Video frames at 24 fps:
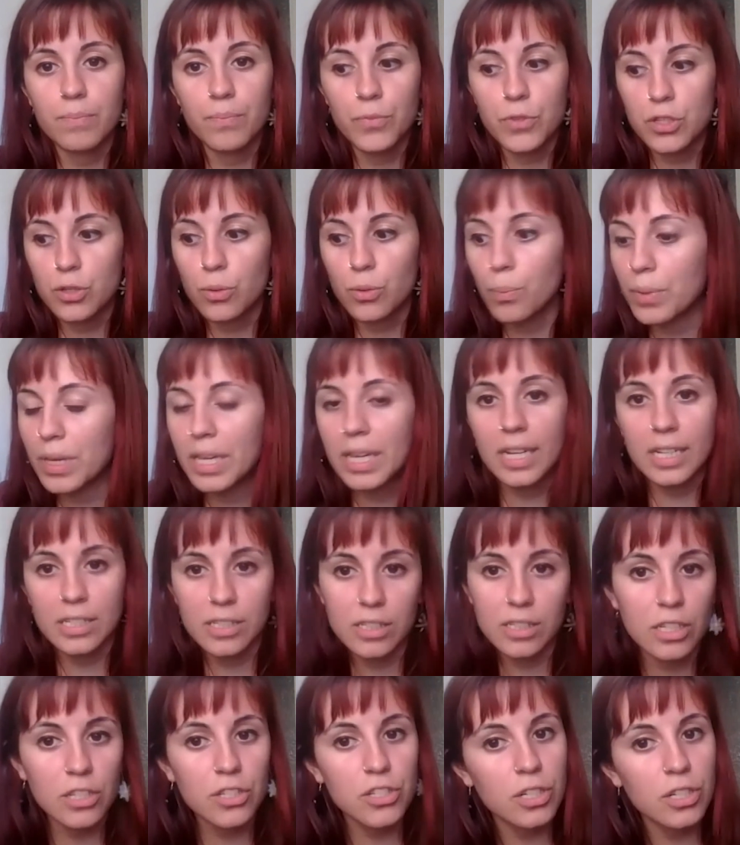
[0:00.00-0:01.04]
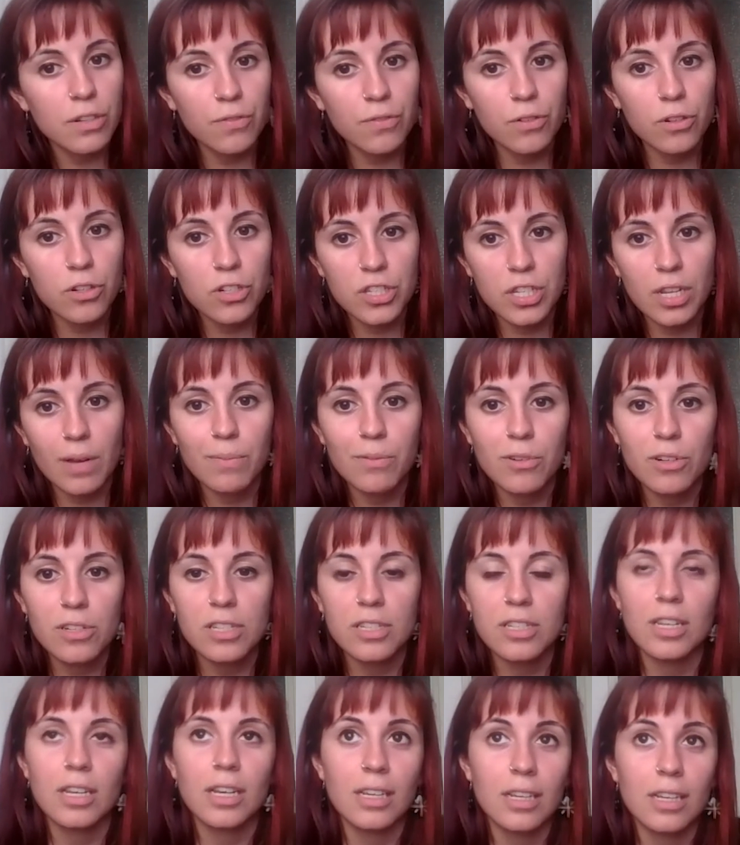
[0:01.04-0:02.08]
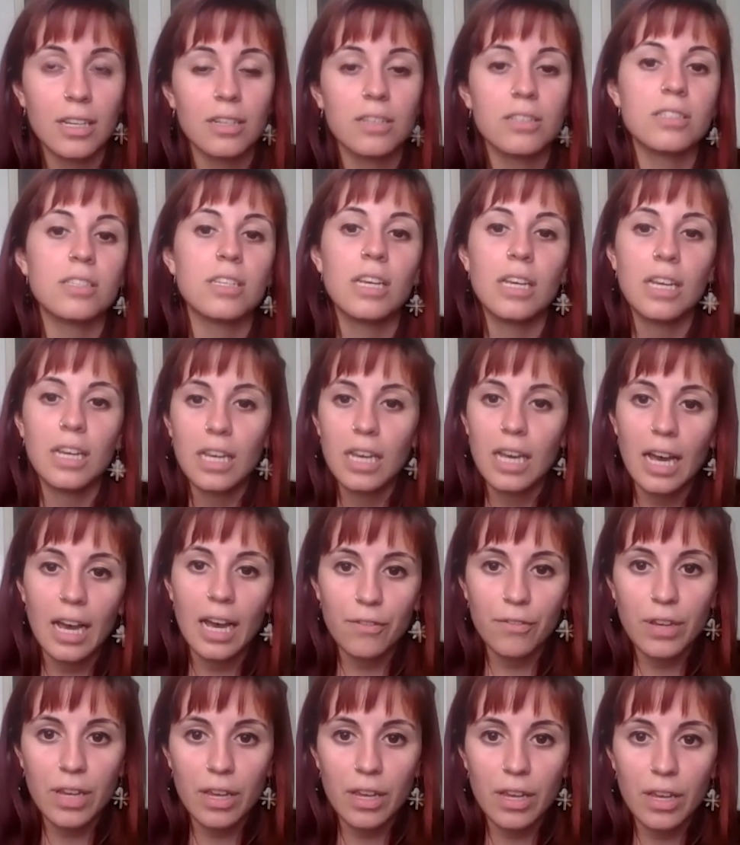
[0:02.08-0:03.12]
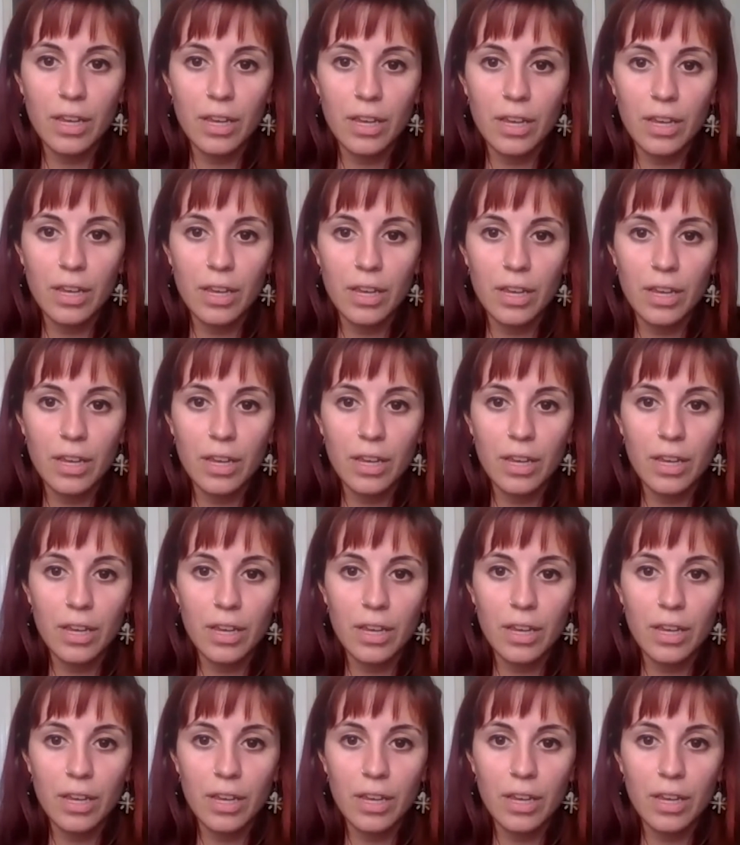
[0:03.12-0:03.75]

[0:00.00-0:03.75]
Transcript: So being a teacher for several years have given me